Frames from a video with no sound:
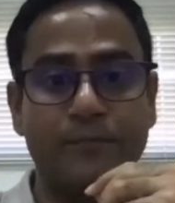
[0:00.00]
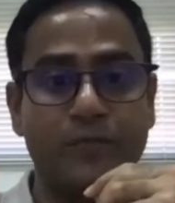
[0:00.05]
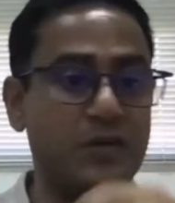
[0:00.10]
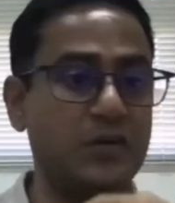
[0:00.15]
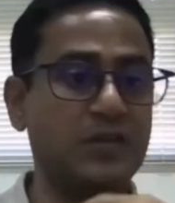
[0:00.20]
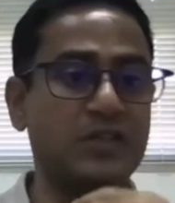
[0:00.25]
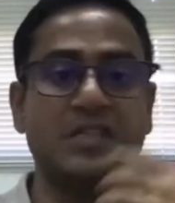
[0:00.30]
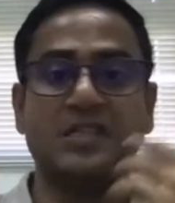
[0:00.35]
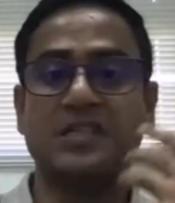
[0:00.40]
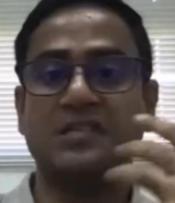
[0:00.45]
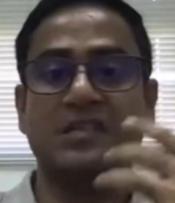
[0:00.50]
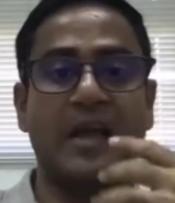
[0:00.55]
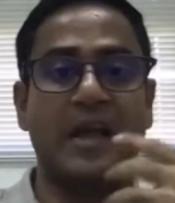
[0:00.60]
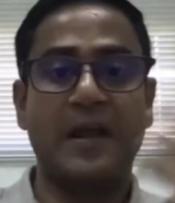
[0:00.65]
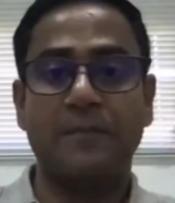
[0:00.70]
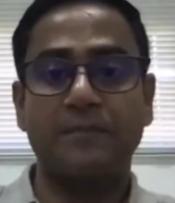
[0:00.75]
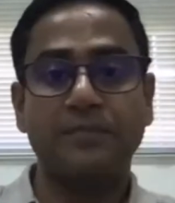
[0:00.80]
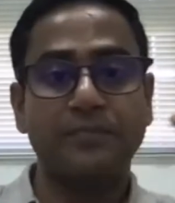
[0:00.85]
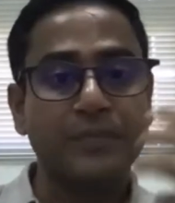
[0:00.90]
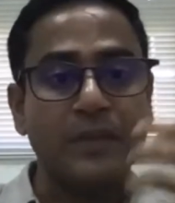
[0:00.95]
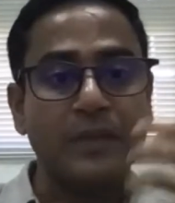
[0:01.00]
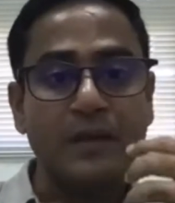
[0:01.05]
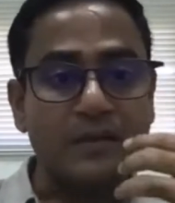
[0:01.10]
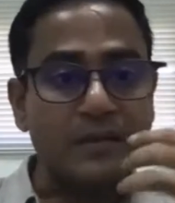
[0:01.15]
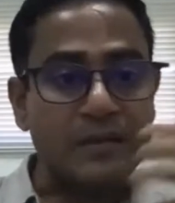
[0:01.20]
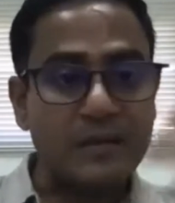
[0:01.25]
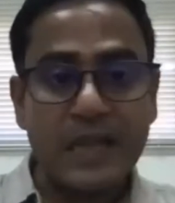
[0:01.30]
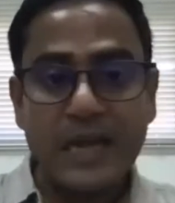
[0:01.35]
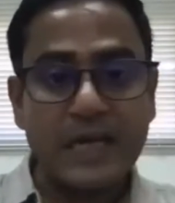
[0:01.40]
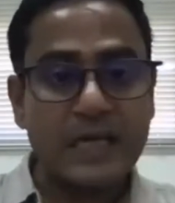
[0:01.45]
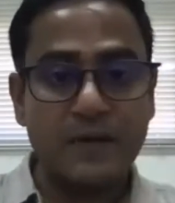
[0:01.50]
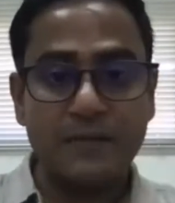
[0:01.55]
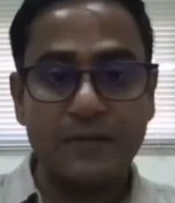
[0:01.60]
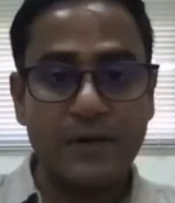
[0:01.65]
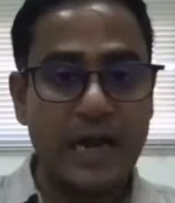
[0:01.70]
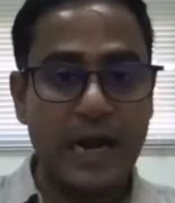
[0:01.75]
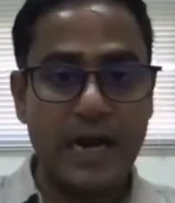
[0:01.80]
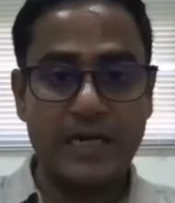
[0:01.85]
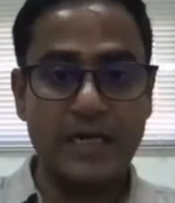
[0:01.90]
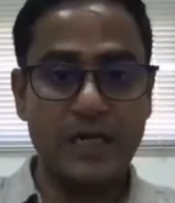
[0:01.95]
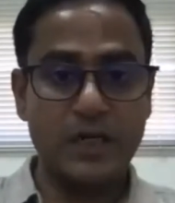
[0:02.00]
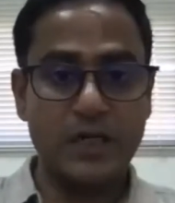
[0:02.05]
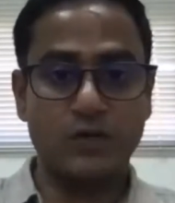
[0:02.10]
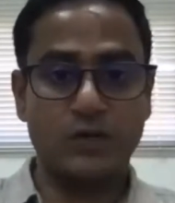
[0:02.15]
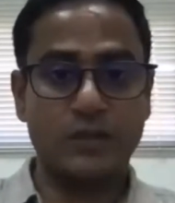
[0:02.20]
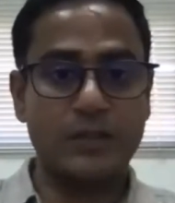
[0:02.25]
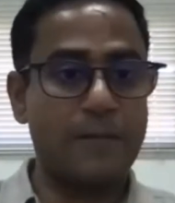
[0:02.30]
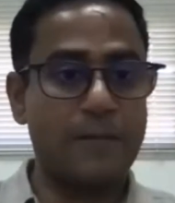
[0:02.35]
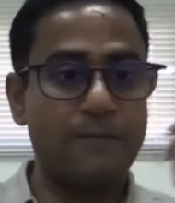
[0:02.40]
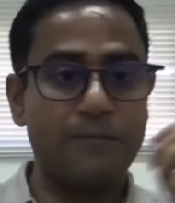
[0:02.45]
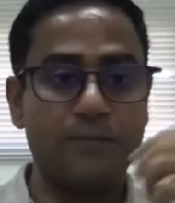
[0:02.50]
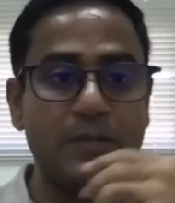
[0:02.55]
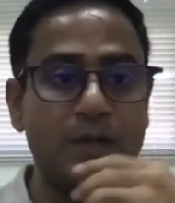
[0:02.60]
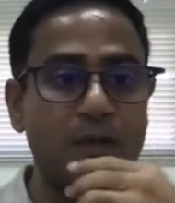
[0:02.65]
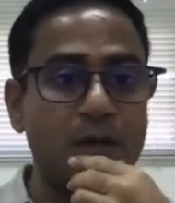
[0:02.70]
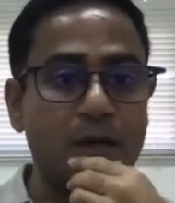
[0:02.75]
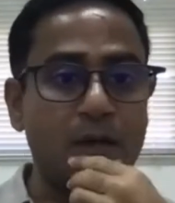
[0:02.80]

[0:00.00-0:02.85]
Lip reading: For instance, they selectively adhered to some